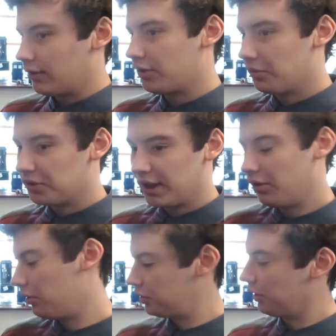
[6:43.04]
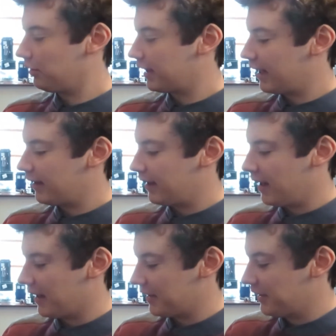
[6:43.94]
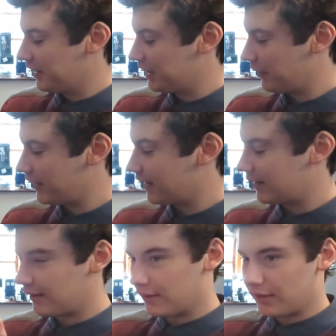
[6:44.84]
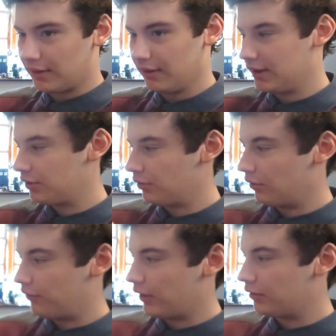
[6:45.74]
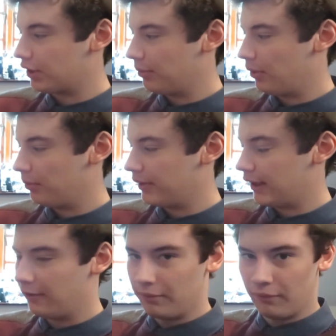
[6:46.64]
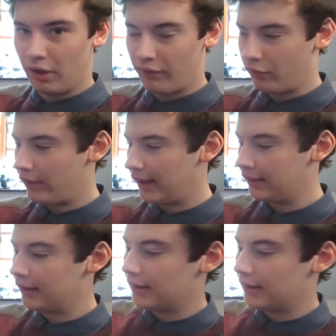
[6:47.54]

someone said, "Oh, John, get in the action," so he did, and he sort of photo-bombed it rather well.